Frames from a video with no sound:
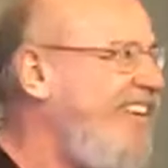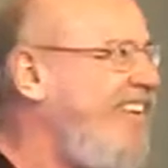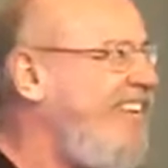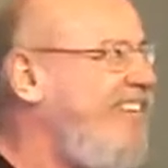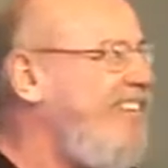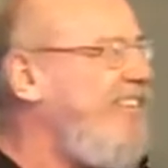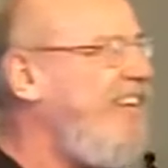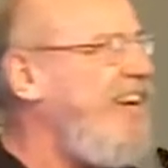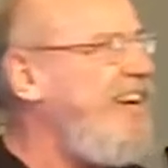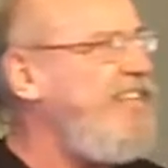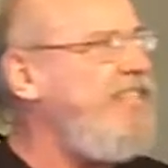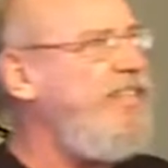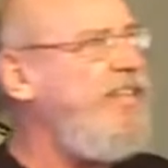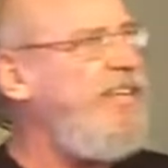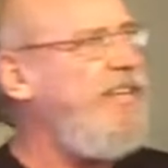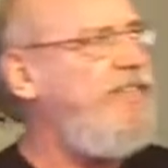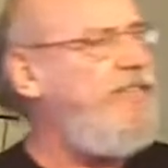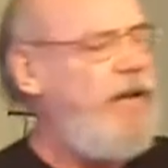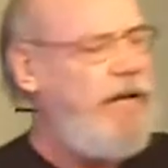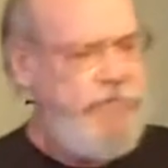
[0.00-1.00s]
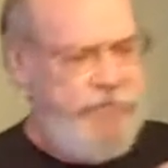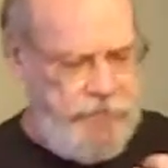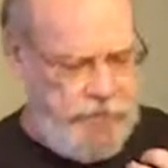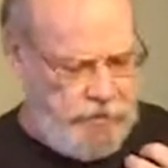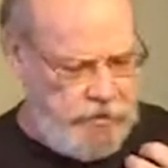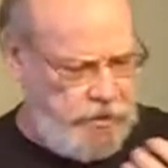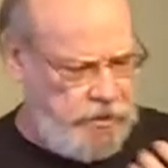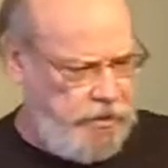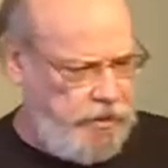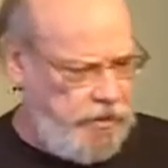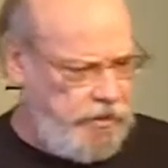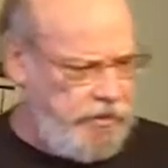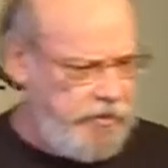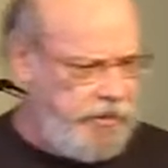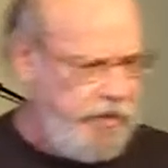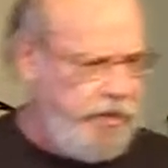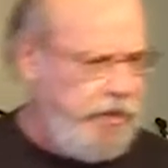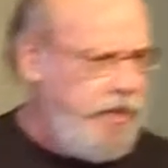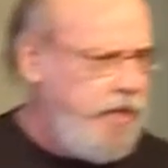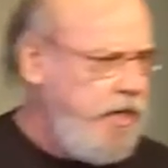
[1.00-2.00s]
But uh, the idea of I feel
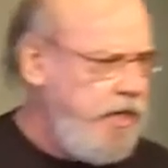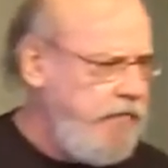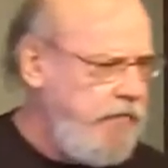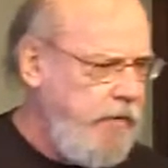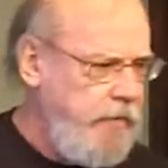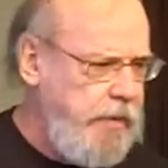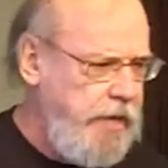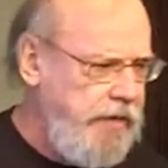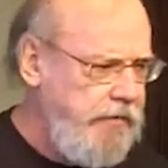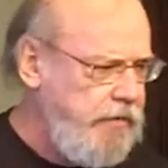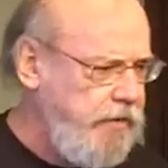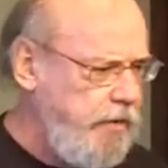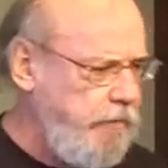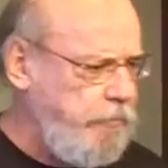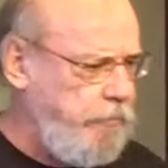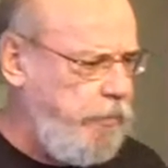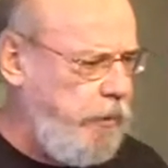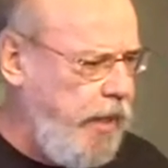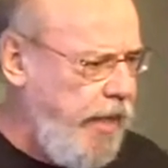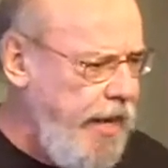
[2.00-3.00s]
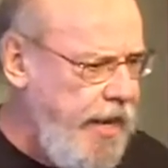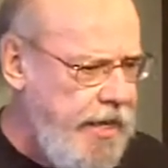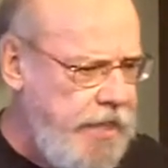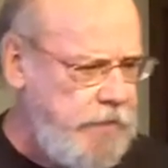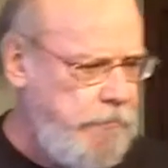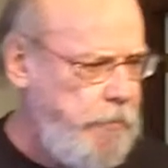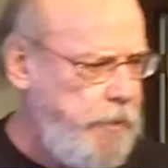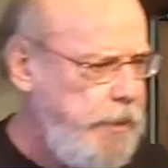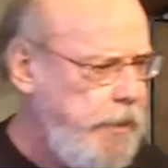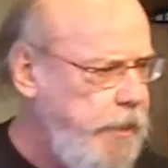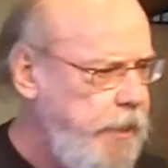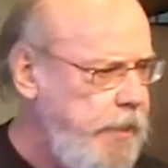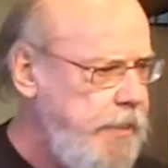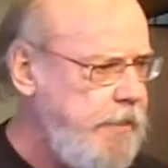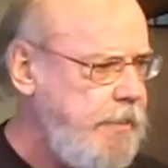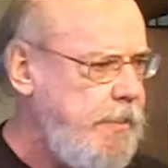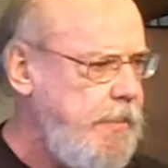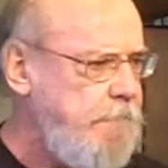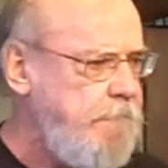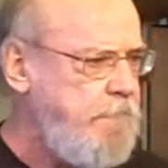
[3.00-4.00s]
guilty if I'm having a blast
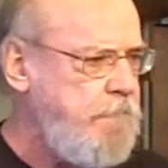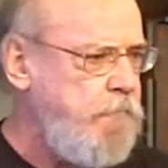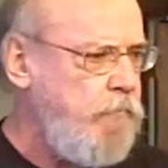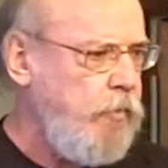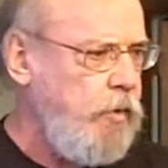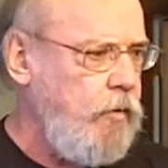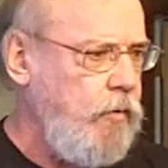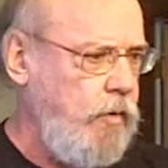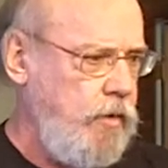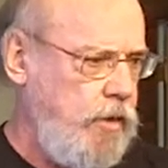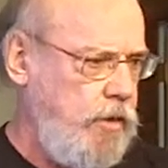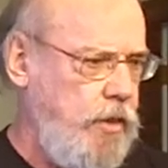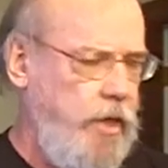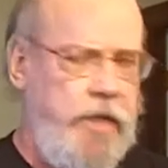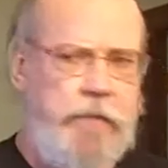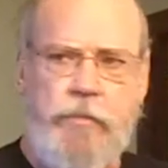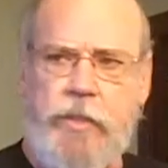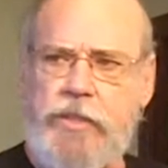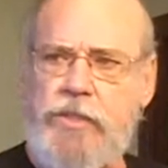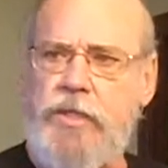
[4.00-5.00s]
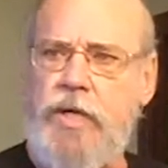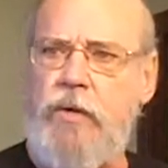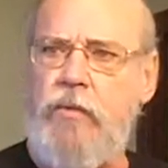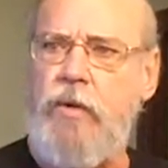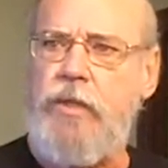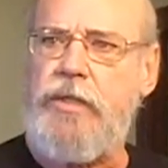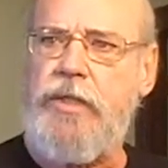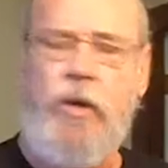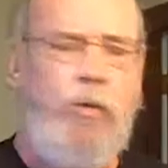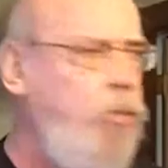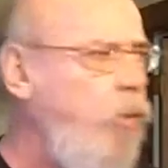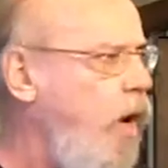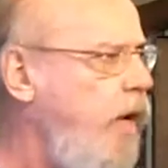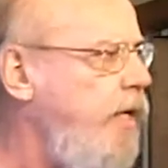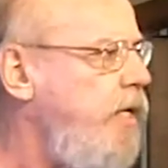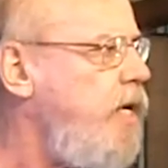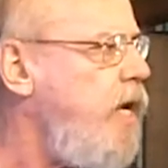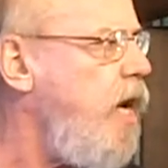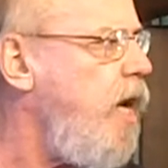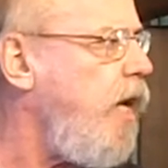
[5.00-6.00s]
because well, God must not want that.
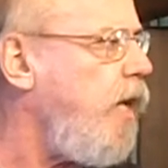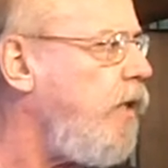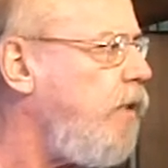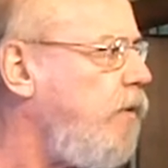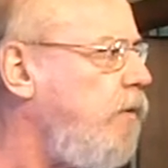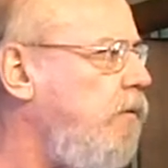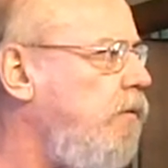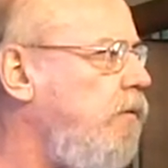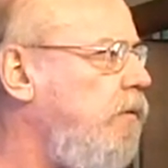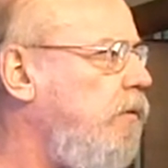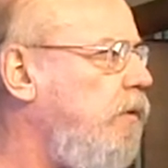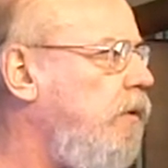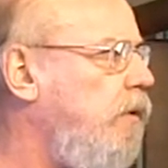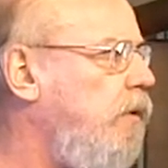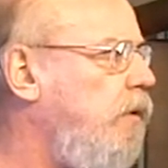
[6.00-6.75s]
Why not?